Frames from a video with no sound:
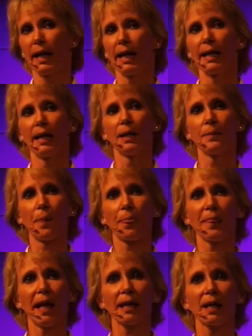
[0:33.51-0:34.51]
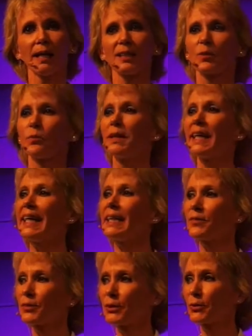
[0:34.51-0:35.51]
and that God has a
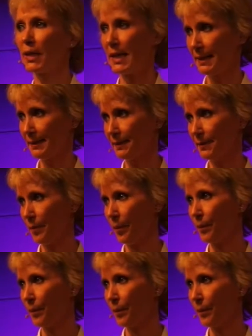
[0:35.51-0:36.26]
plan for your life.